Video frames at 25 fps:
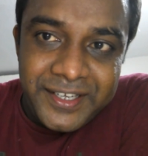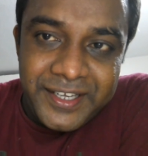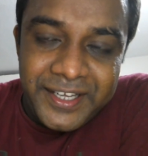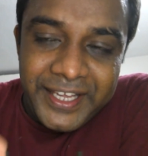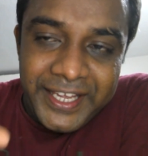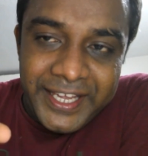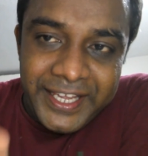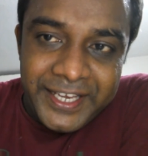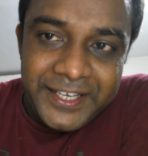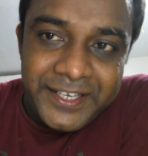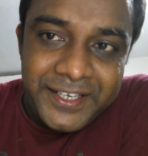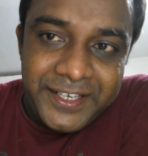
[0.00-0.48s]

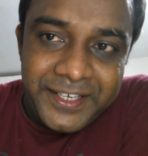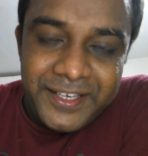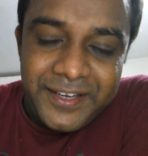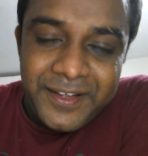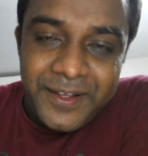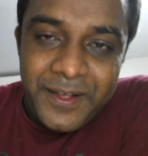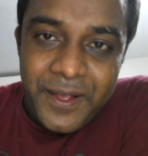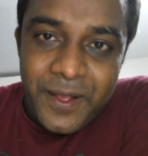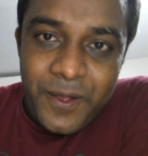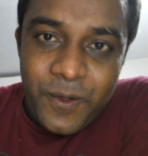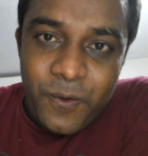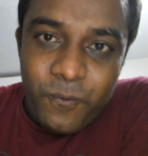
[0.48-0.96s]
in
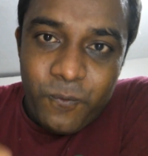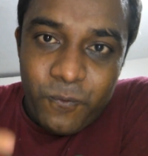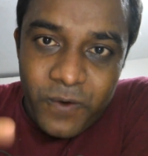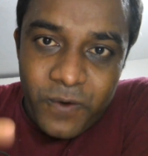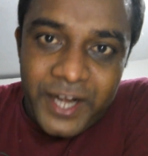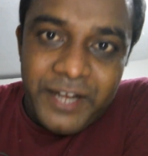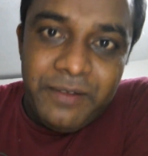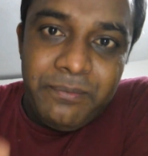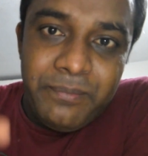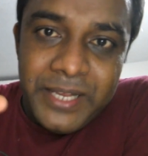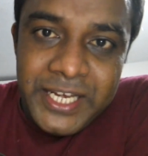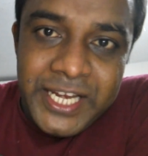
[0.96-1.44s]

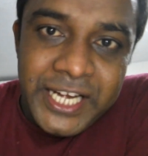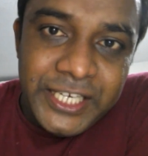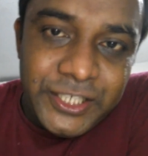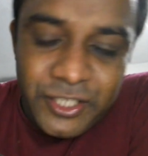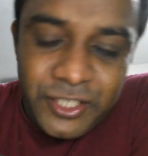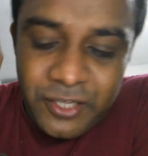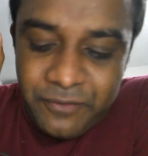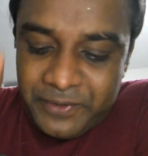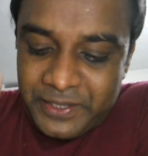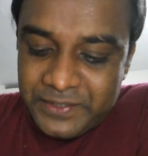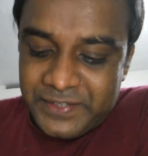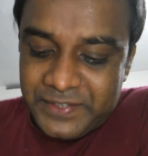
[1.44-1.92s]
1/1000th
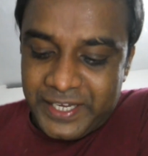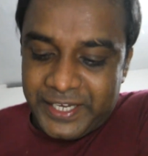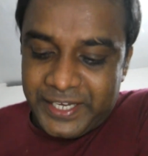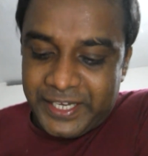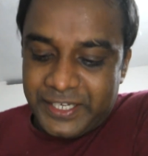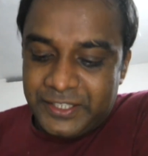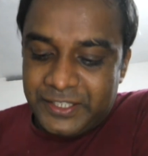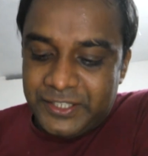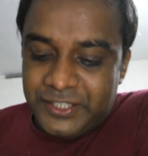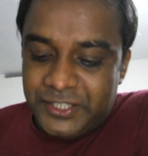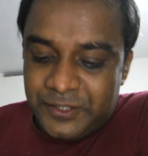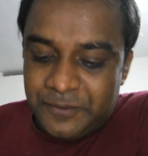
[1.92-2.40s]
of a second,